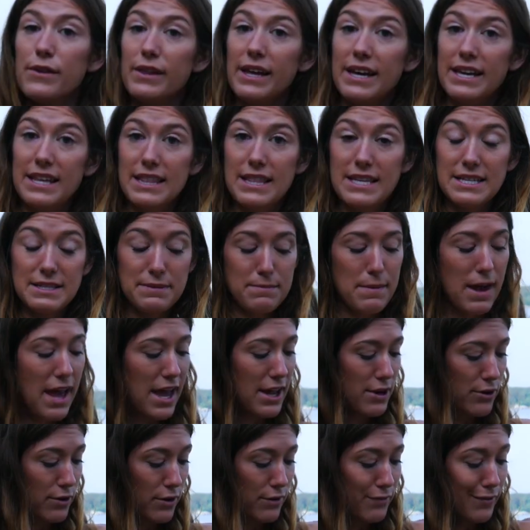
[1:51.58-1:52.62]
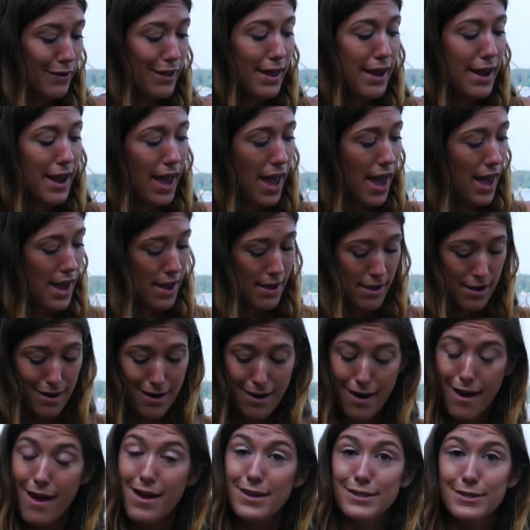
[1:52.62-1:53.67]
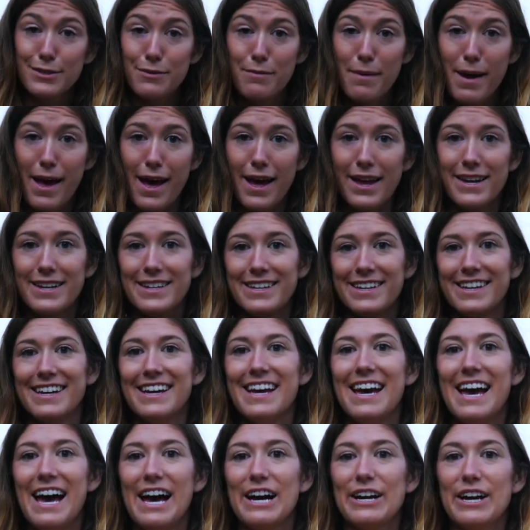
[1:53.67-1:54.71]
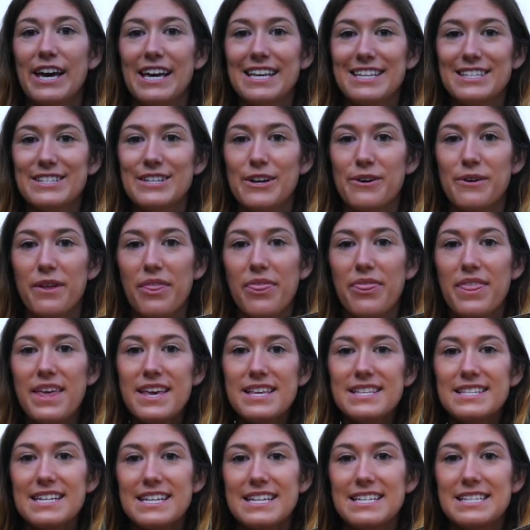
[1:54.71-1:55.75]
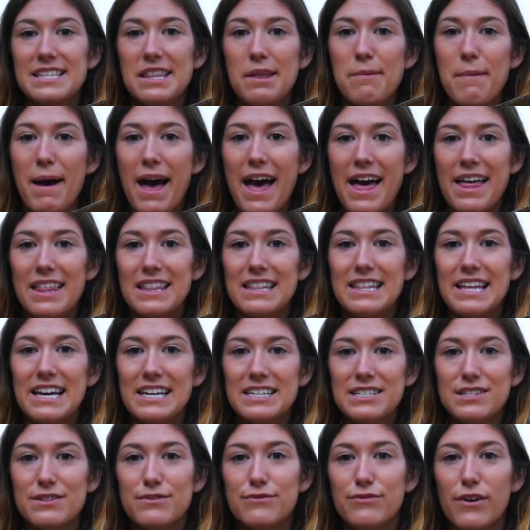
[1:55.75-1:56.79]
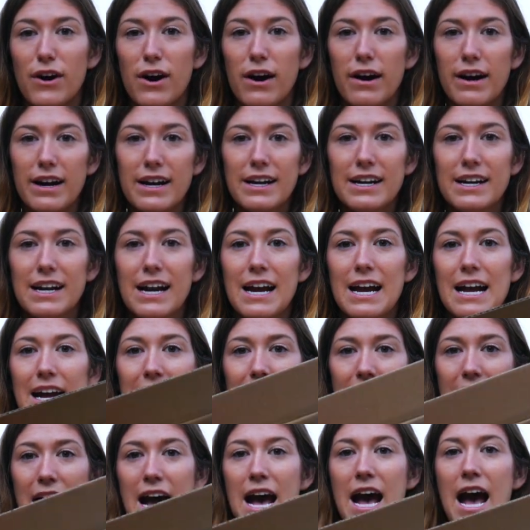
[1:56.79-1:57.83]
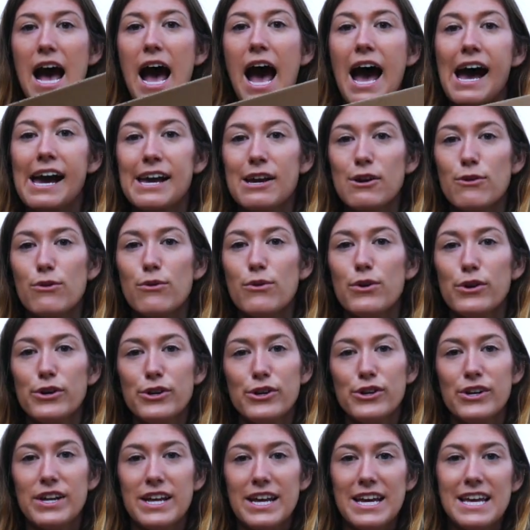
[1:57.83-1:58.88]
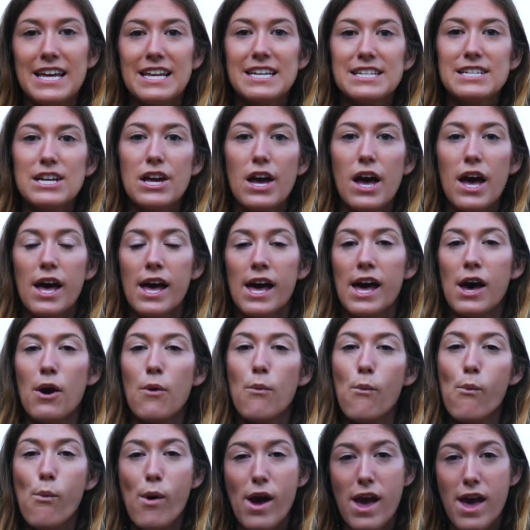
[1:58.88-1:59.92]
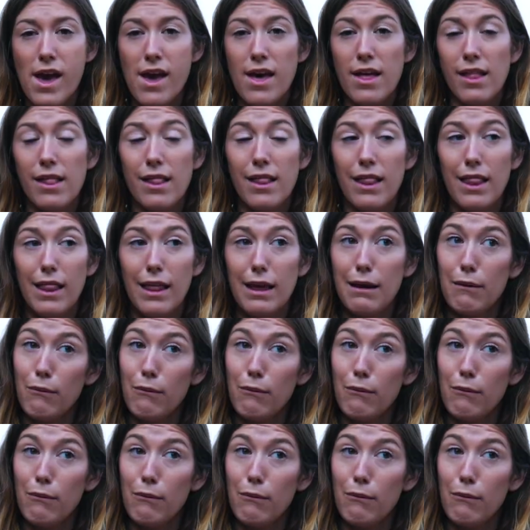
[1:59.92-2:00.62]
like this mat, or if you're like, hey, not so bad. Okay, so this is the mat thus far. I ordered it while